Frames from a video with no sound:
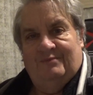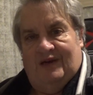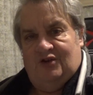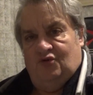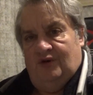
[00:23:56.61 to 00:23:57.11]

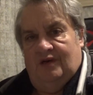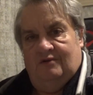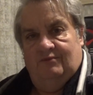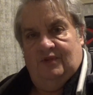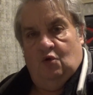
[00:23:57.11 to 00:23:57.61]
Make sure you
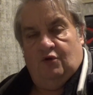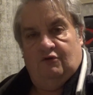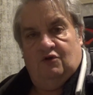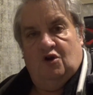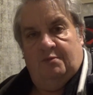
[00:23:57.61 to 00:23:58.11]

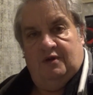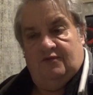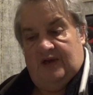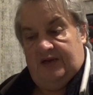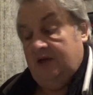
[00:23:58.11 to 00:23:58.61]
order a copy
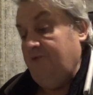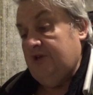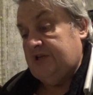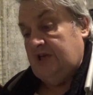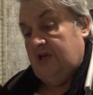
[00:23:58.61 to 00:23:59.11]
of that. If you
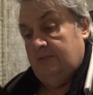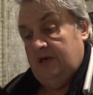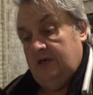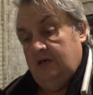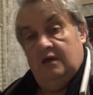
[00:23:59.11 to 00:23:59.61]
see
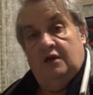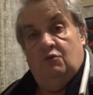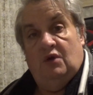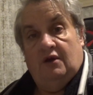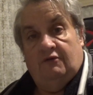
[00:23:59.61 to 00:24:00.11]
me
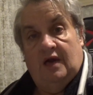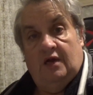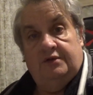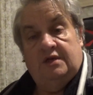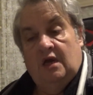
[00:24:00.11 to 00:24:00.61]
anywhere
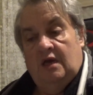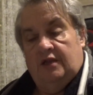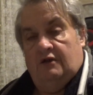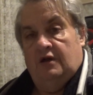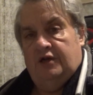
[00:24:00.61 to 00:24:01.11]
around,
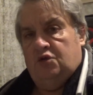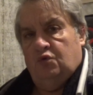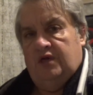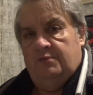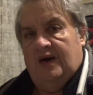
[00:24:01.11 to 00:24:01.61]
they're only
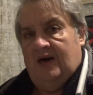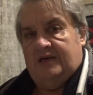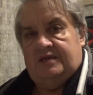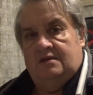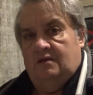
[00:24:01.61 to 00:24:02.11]
$20.
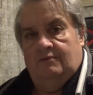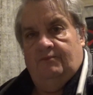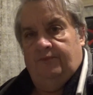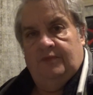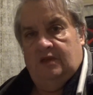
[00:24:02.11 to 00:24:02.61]

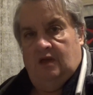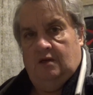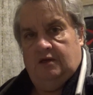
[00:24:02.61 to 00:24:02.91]
Yeah,